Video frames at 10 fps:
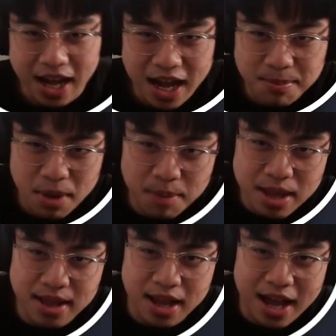hi, mom
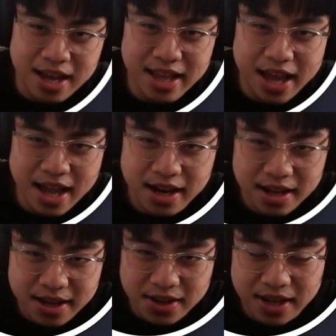and hi, dad.
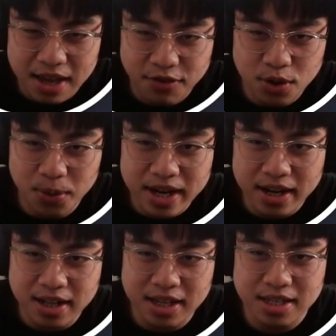If you're
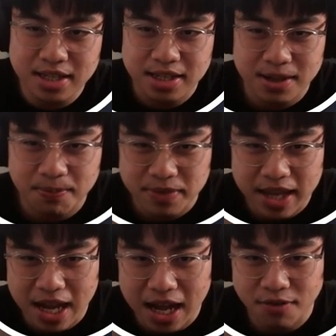reading this,
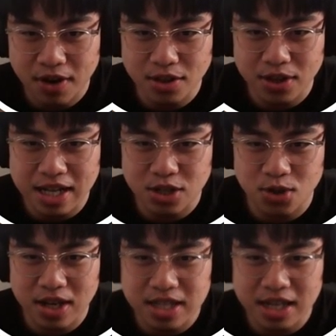I've gone to that
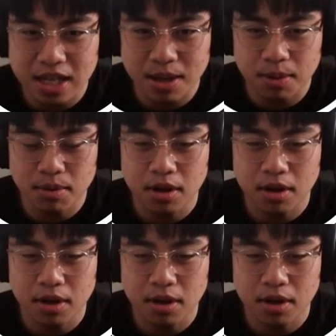strange house. I keep,